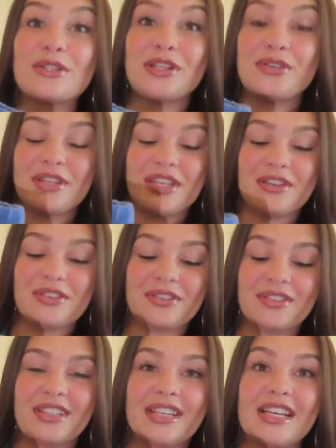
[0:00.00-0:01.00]
so cute.
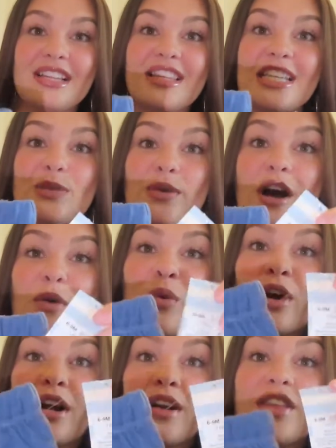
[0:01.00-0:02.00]
These
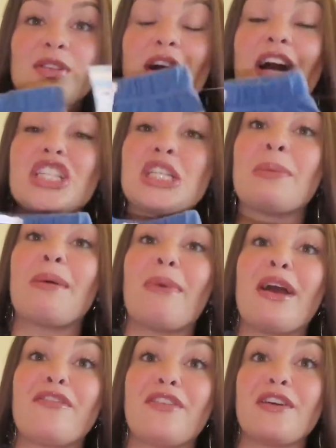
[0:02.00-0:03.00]
are actually
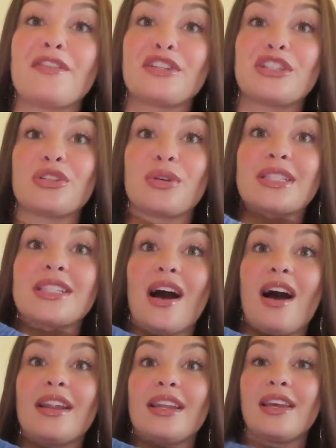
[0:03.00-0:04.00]
my favorite shorts
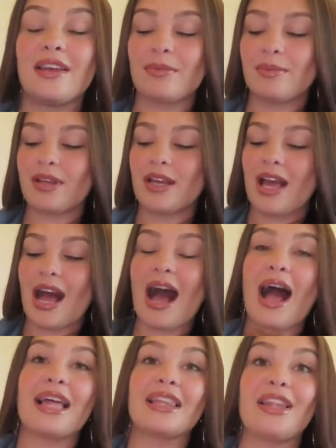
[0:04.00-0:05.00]
on him.
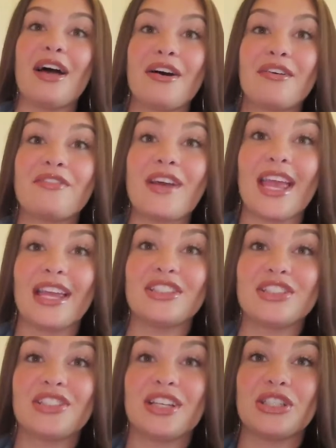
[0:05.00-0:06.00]
I love
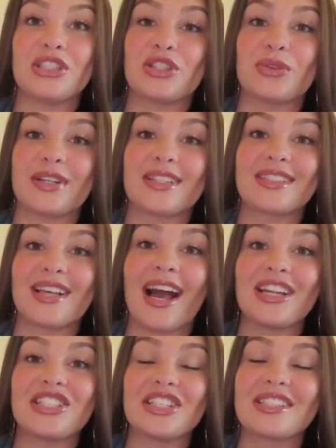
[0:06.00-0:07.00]
Angel in shorts.
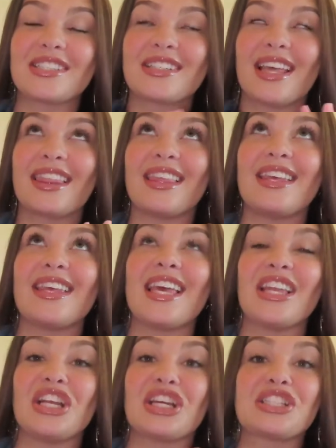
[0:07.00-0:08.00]
I just think
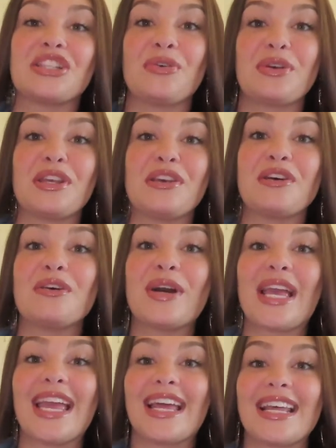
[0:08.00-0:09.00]
he looks so cute
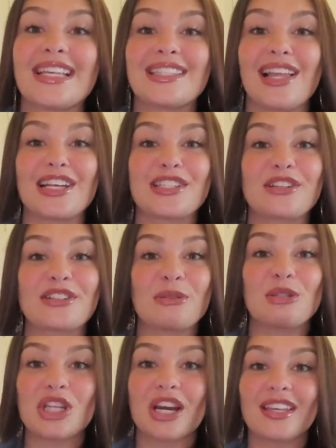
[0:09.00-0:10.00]
and his legs are
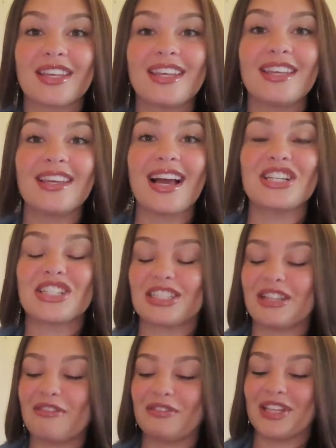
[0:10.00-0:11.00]
so chunky. I just
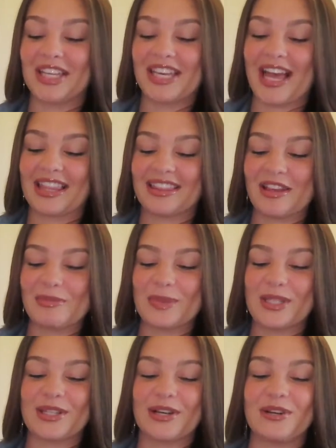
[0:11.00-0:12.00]
love looking at them.
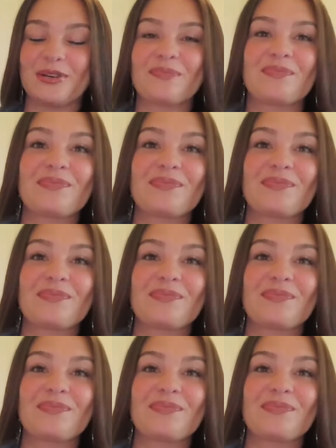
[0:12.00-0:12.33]
So